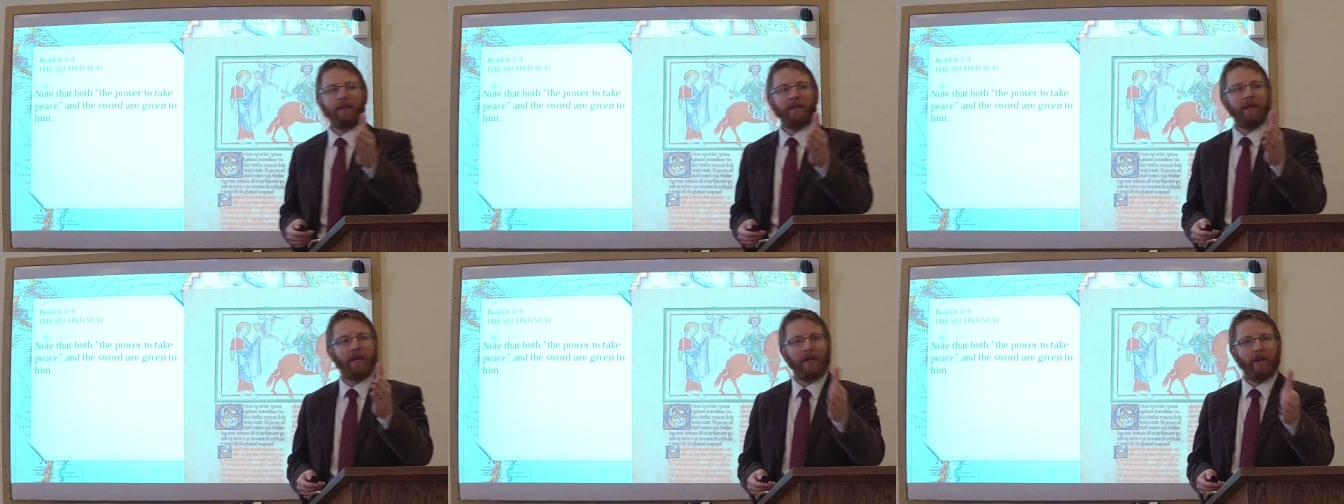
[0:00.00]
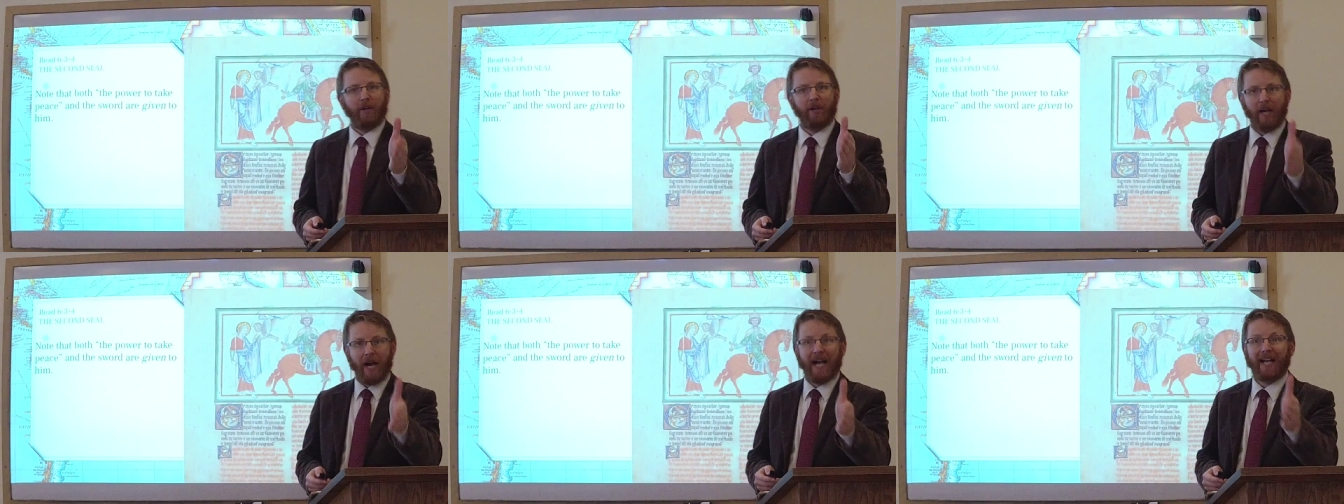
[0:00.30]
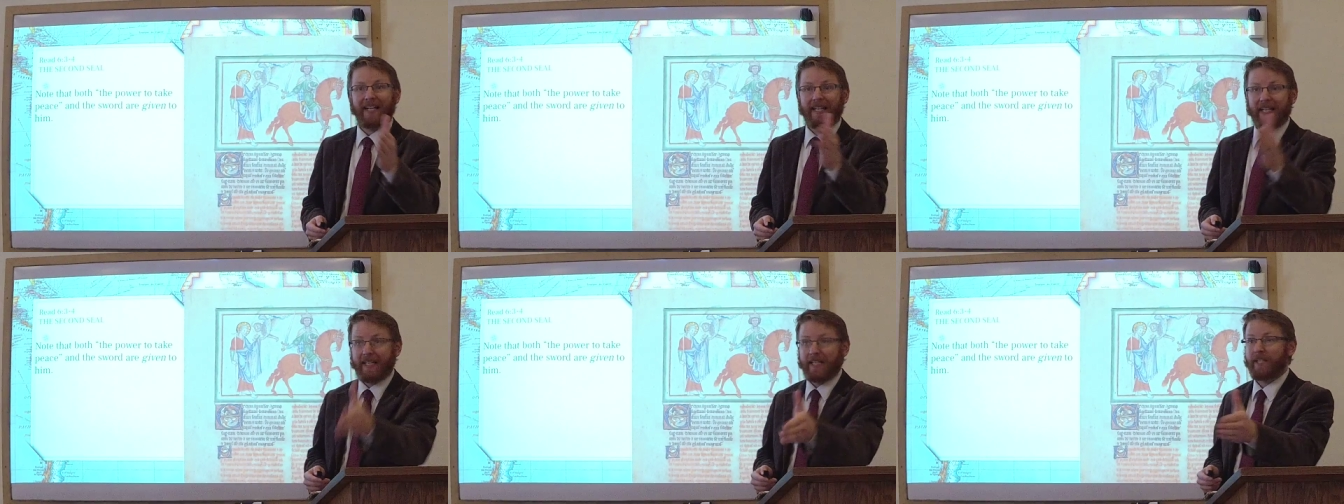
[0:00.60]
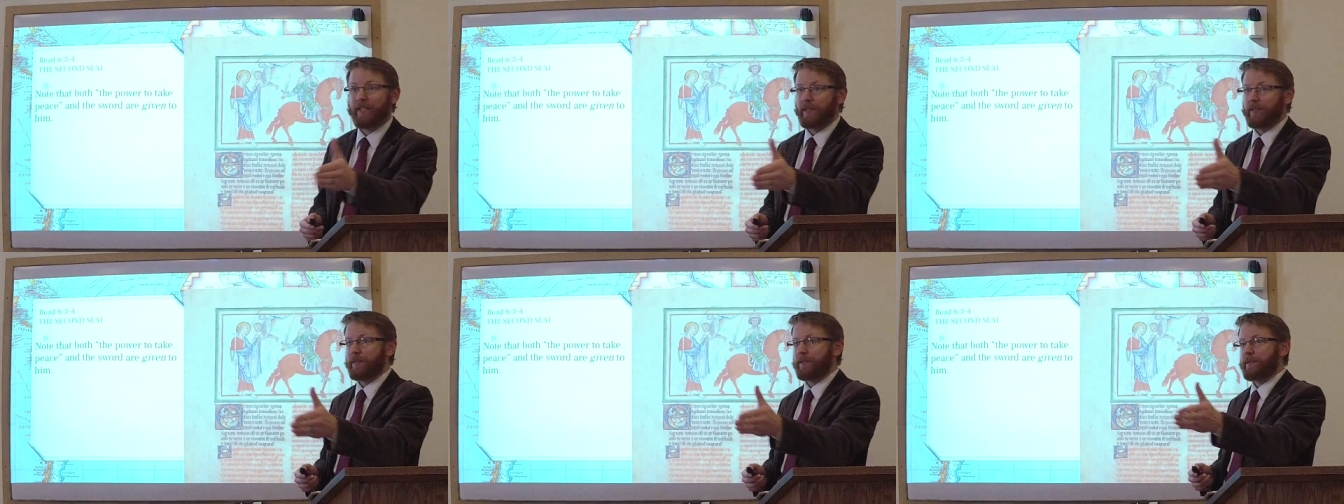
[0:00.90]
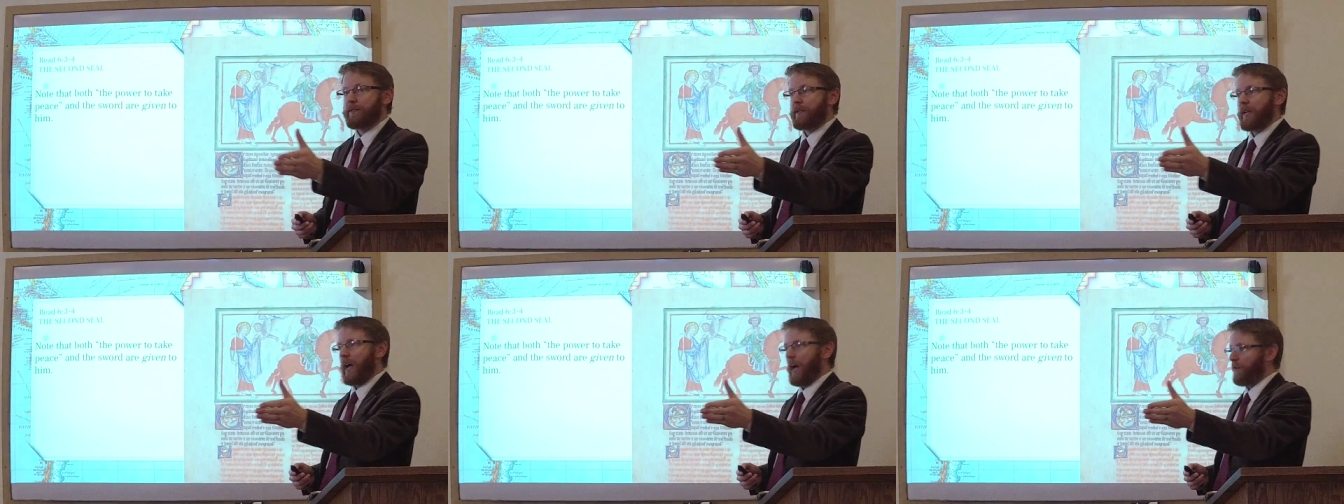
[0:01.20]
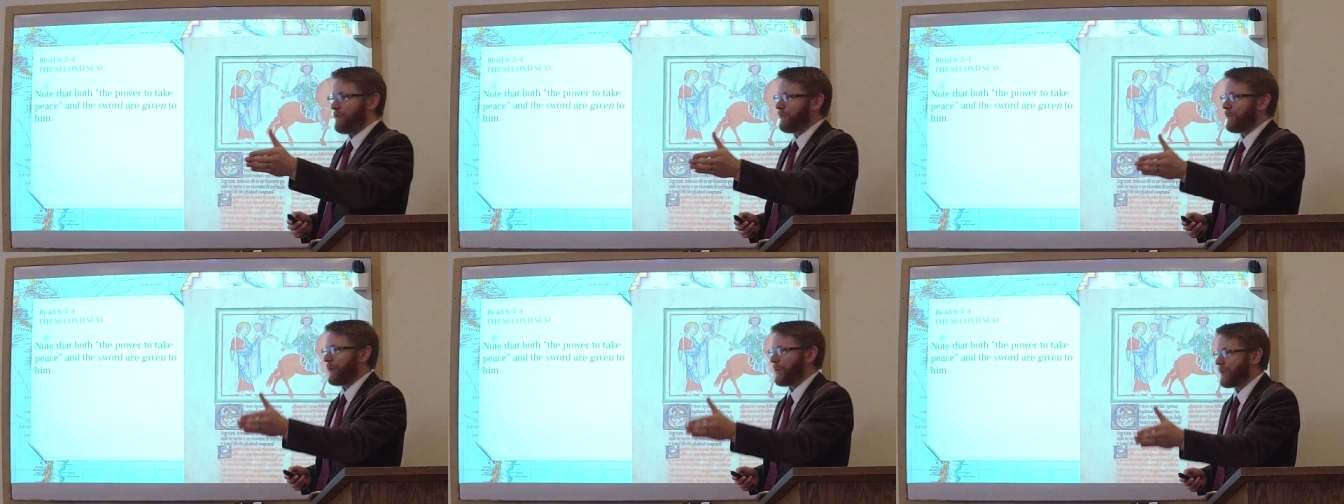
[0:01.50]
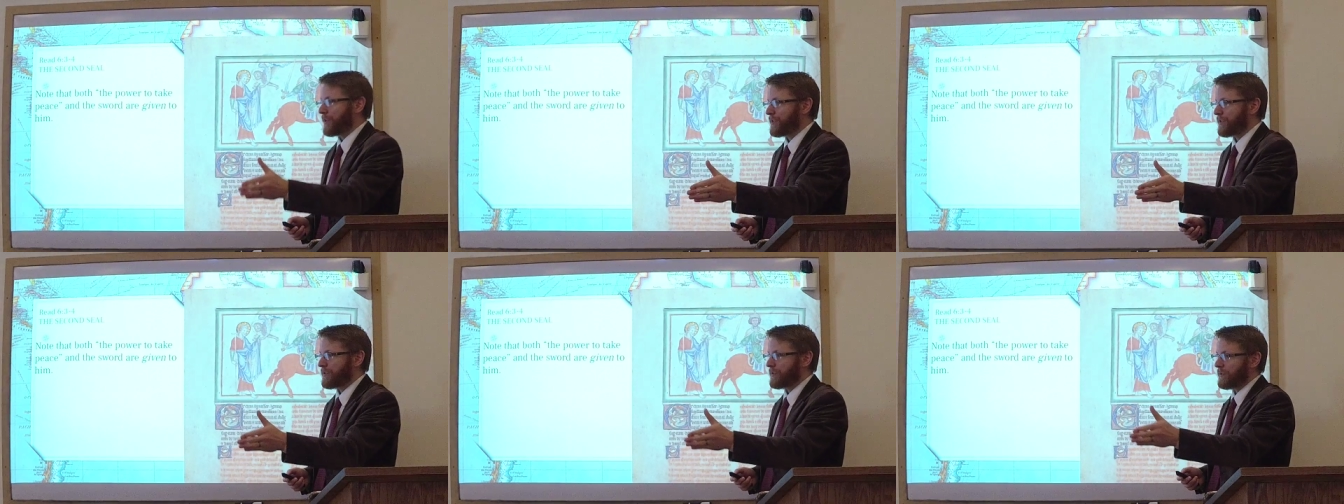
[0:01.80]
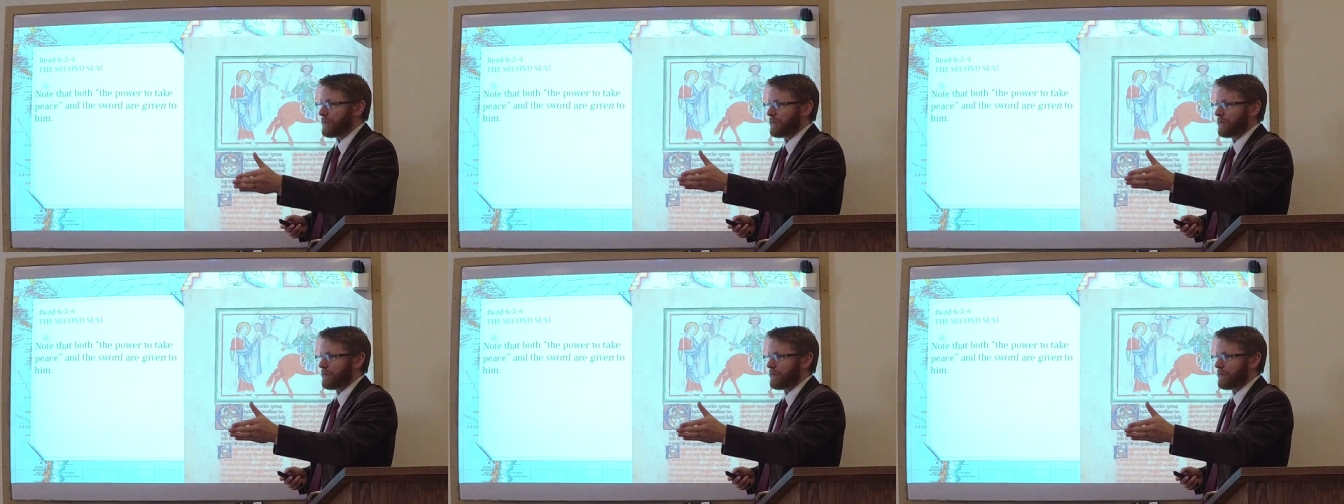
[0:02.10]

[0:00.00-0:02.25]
They are not his at first.